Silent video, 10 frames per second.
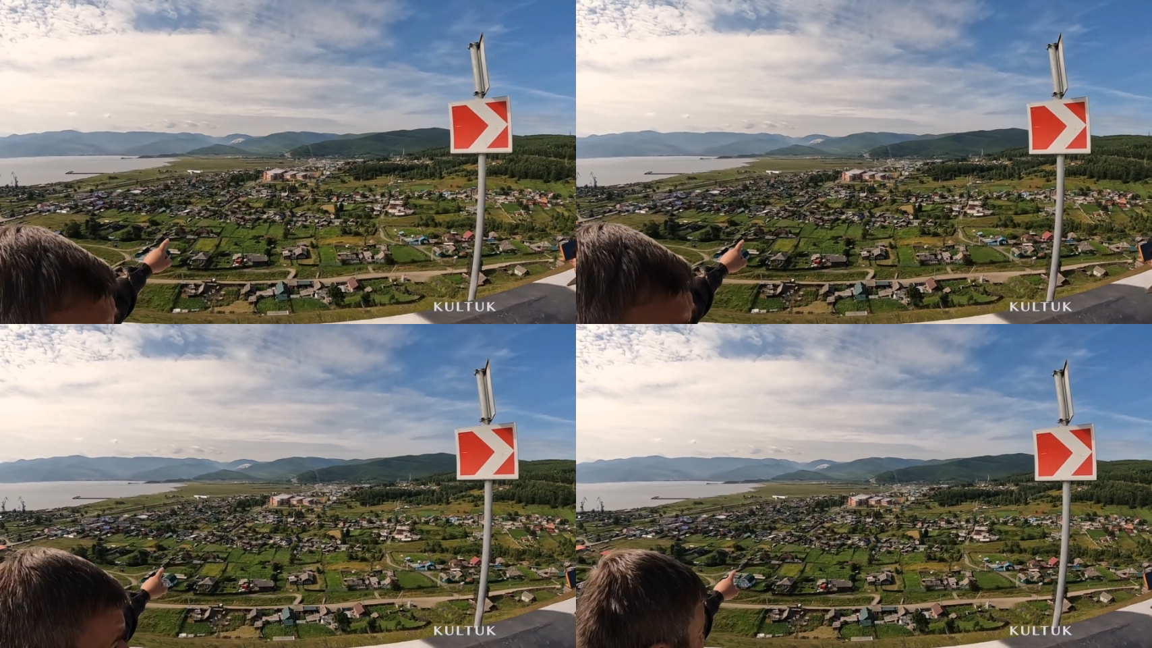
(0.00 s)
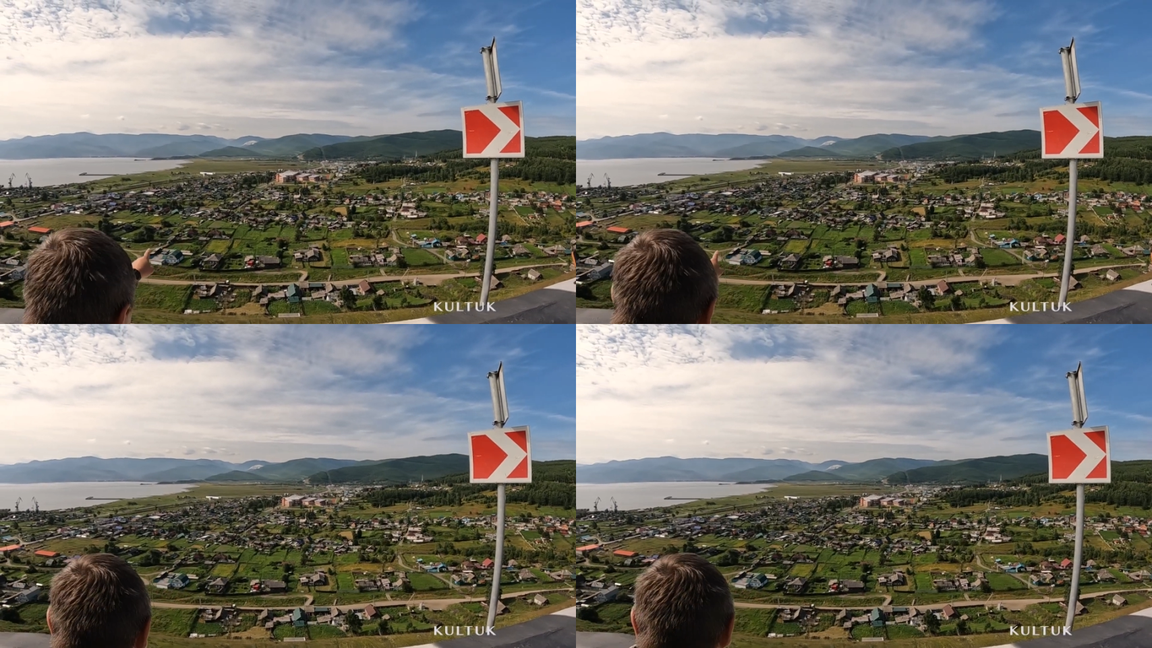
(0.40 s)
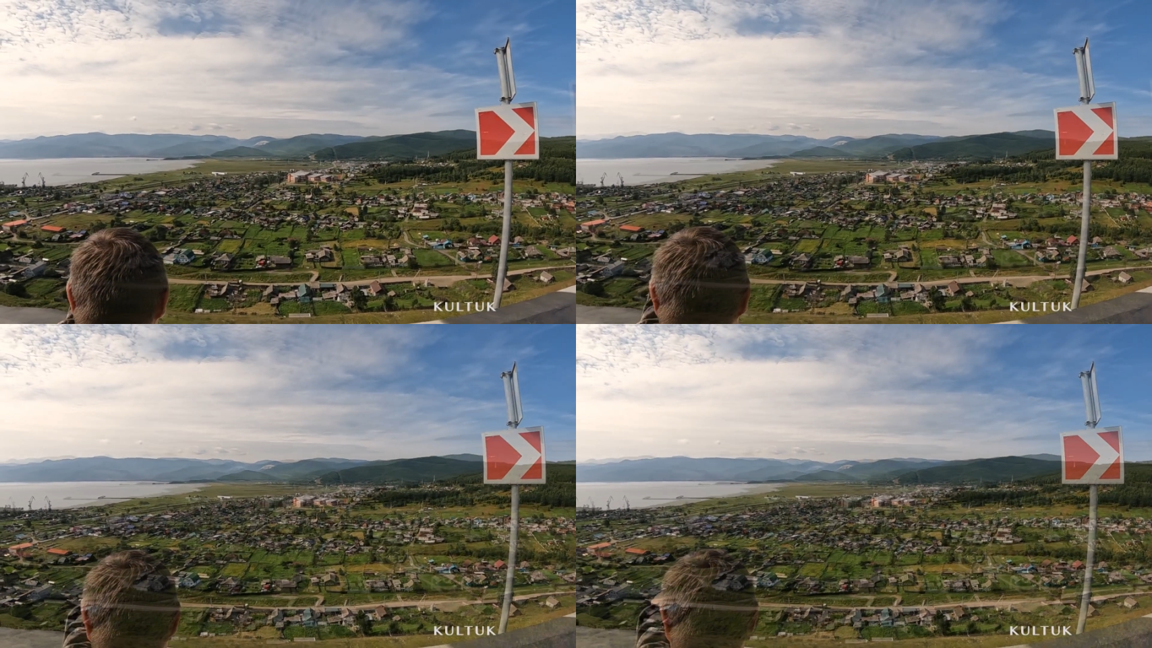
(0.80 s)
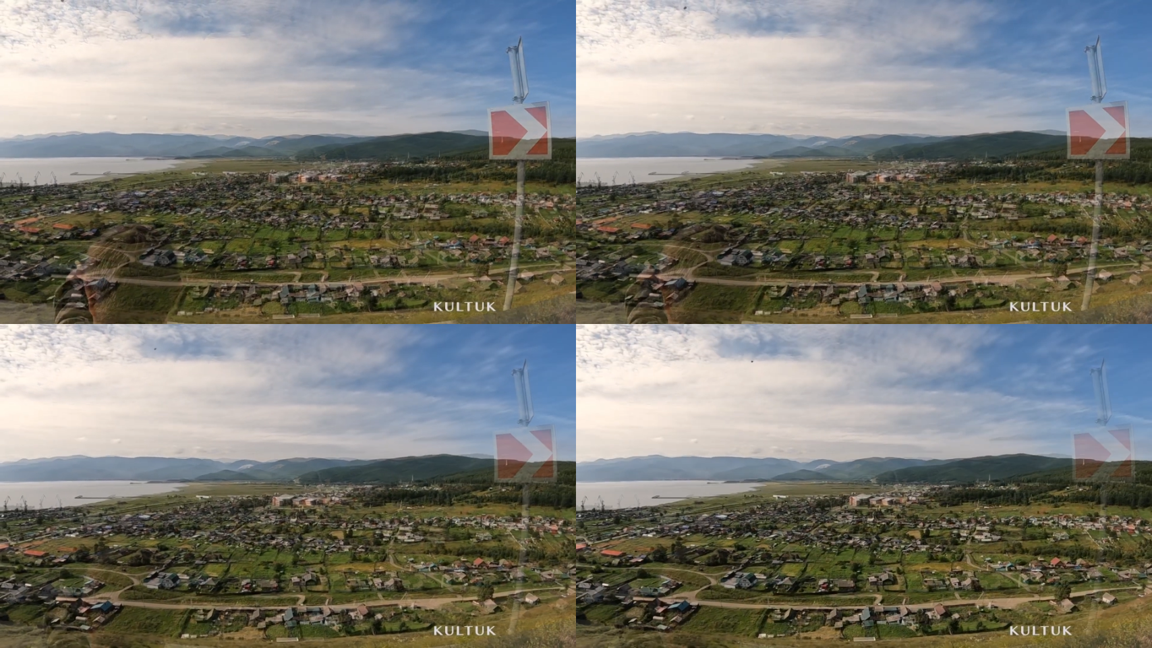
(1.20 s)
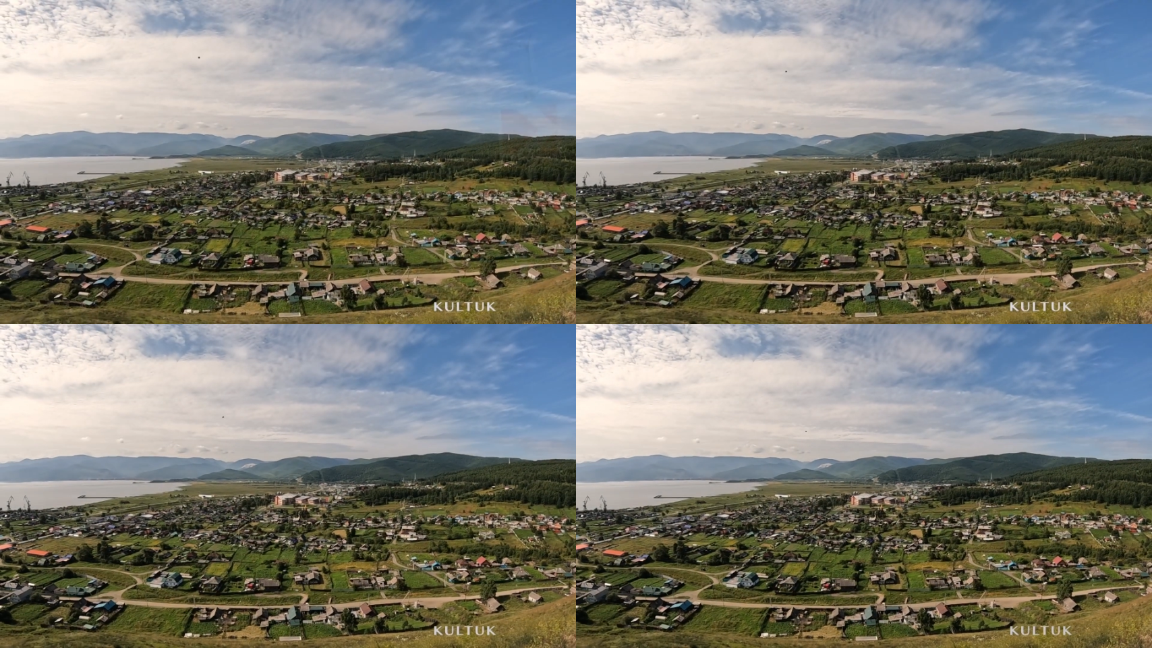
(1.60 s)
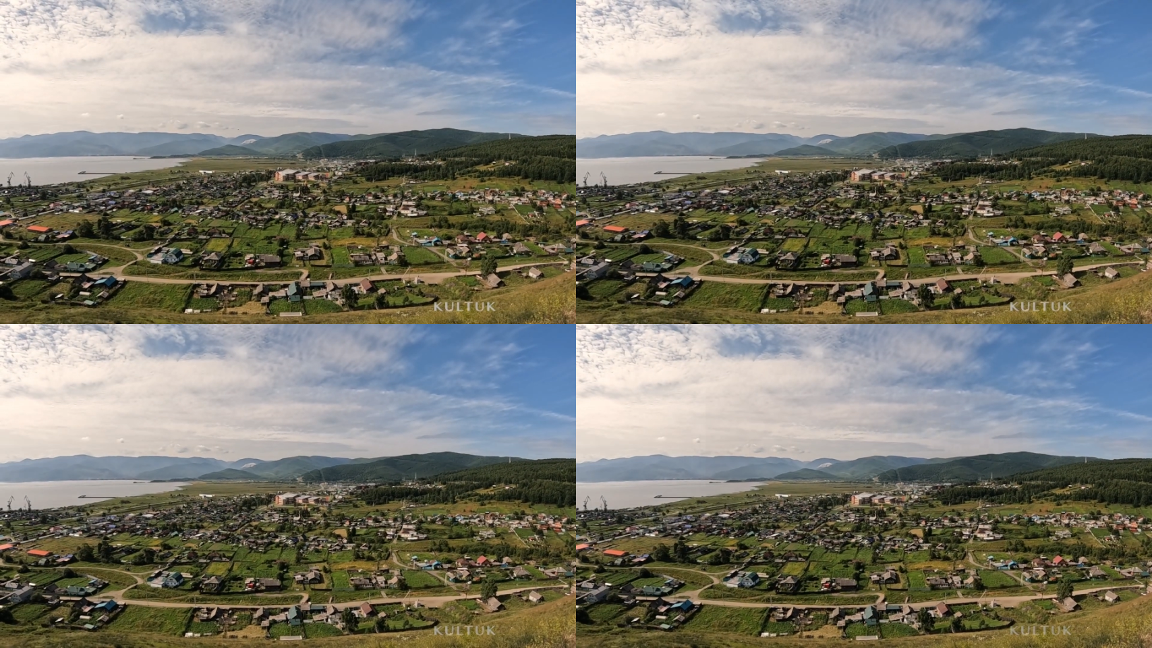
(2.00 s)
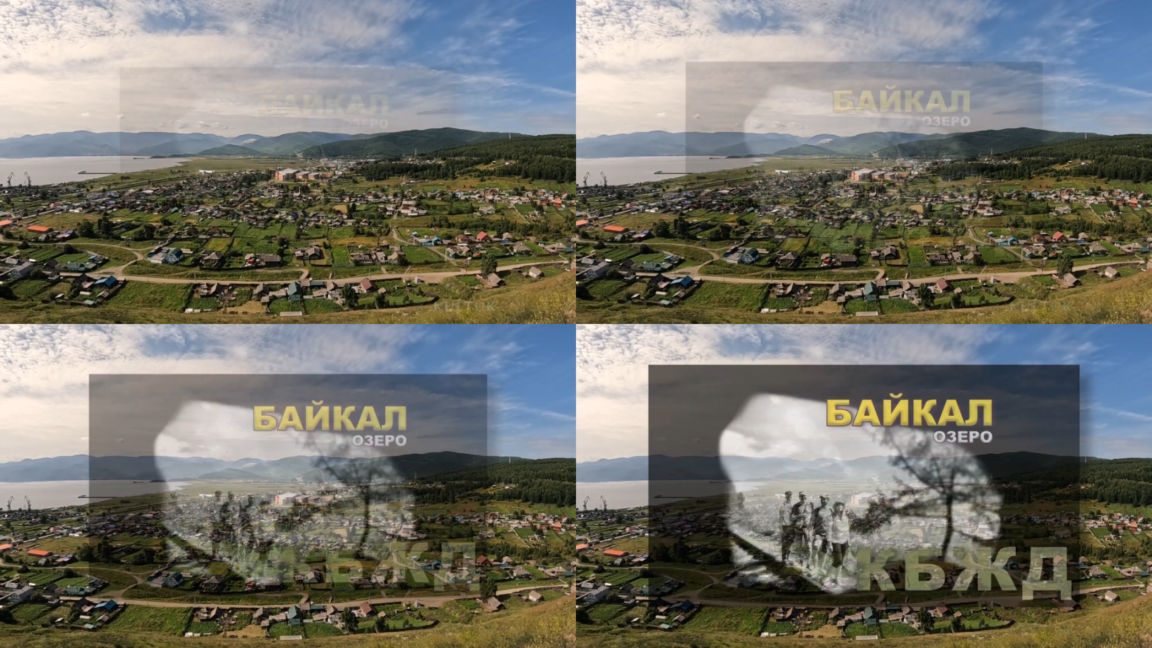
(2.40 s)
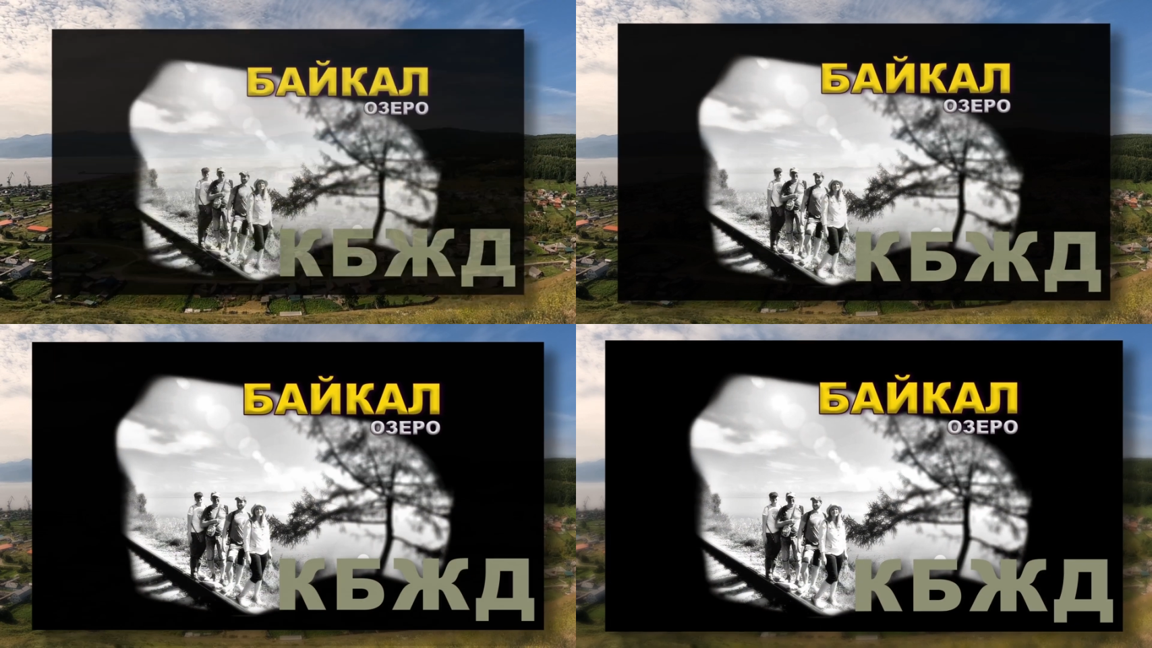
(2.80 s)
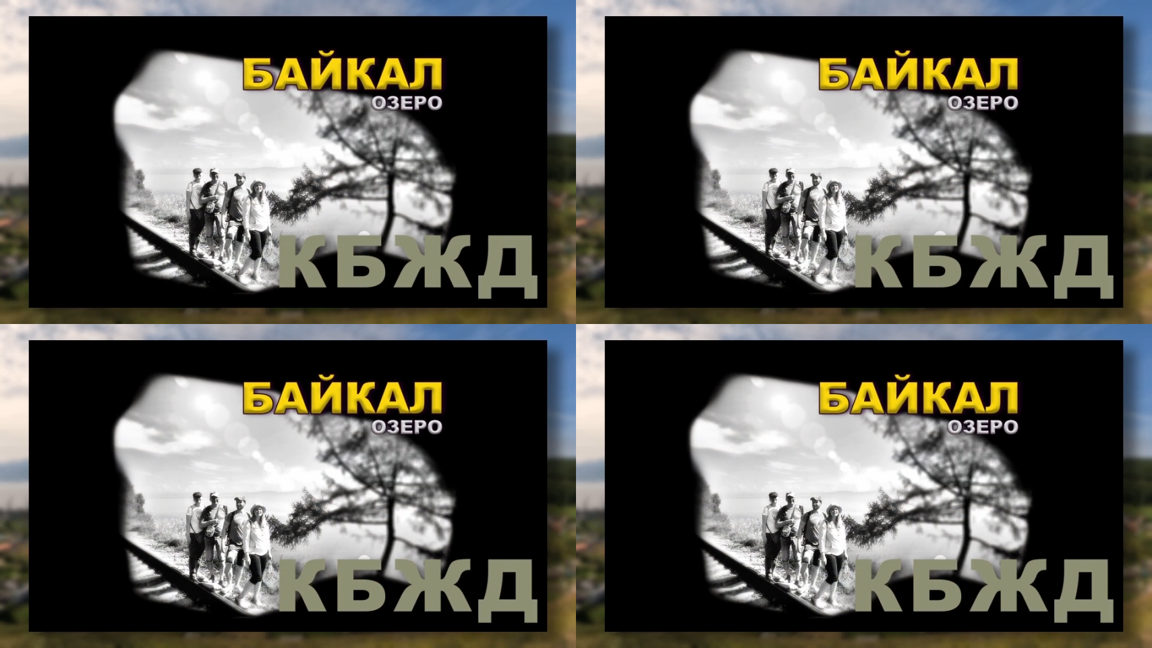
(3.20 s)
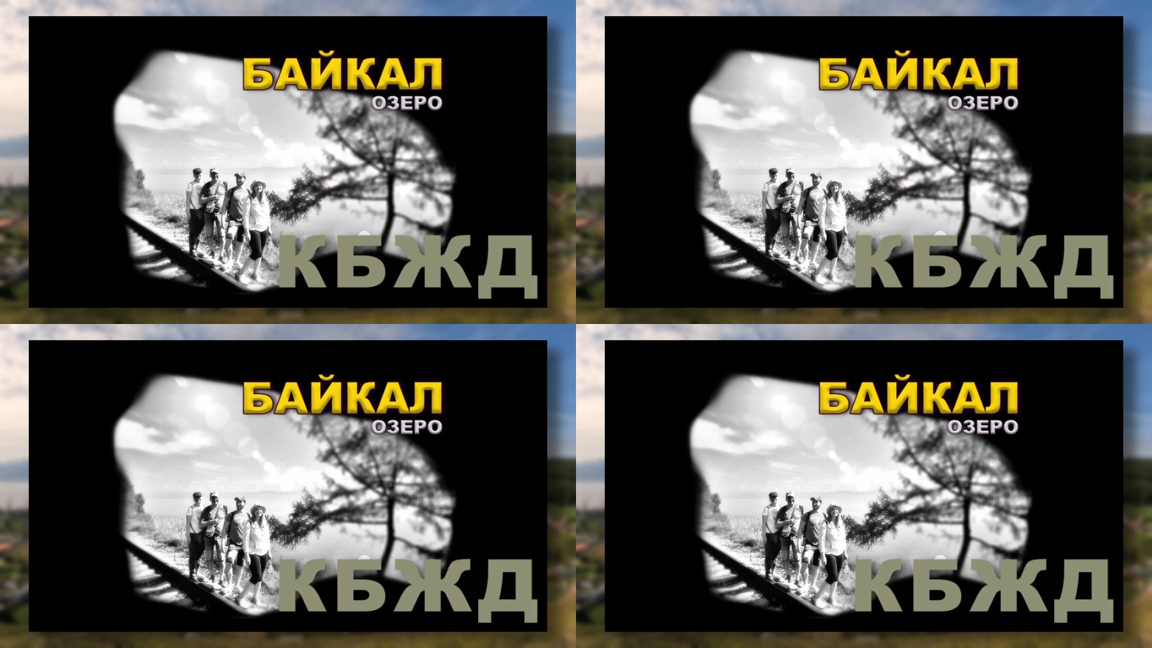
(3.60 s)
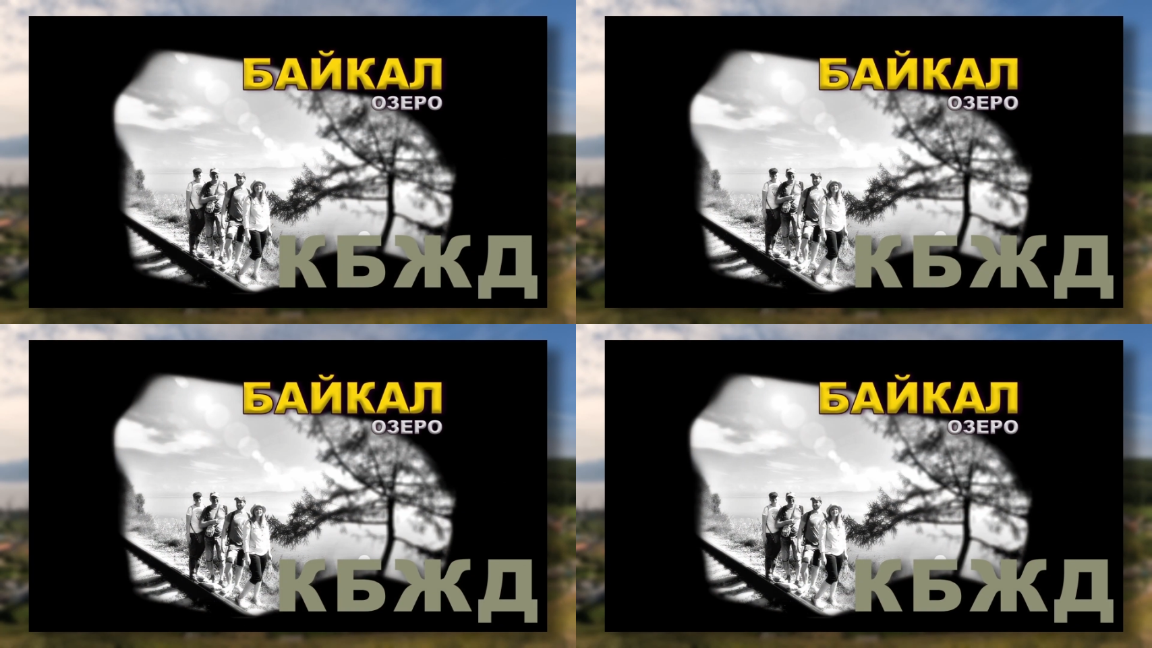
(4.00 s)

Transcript: No face is visible, so there are no lips to read.